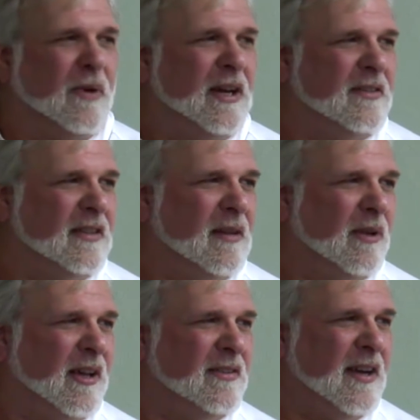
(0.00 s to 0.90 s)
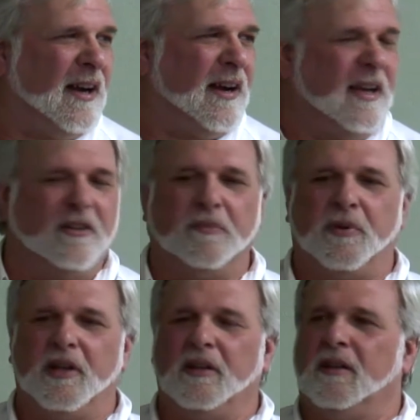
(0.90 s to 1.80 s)
way to stabilize the eye, and you're
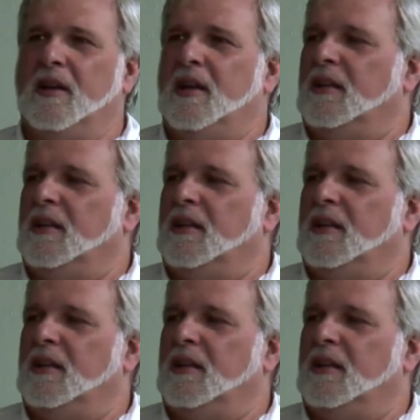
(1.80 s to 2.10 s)
putting